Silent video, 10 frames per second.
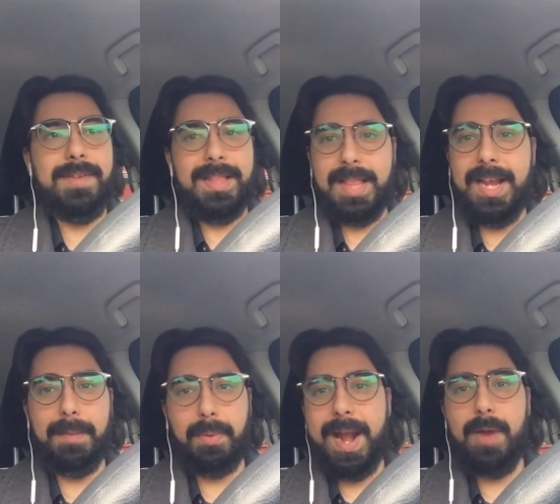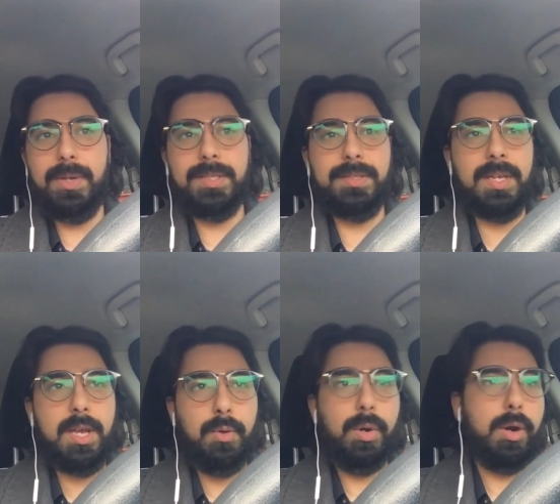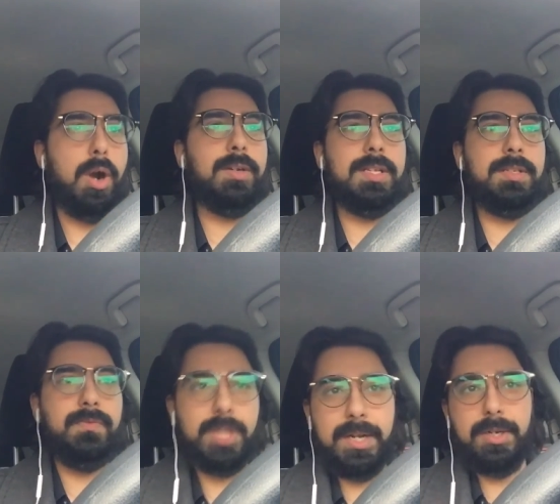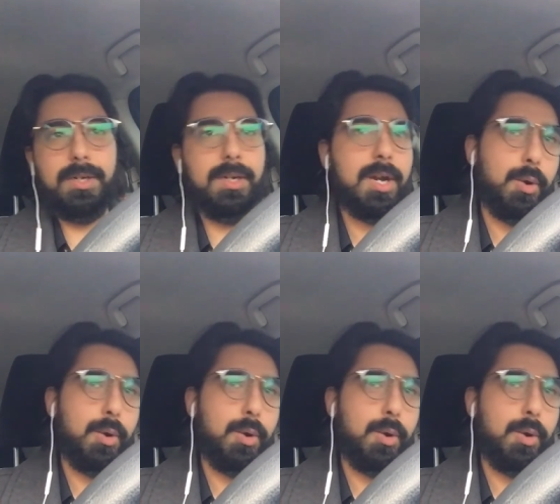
athletic prowess, regardless of gender,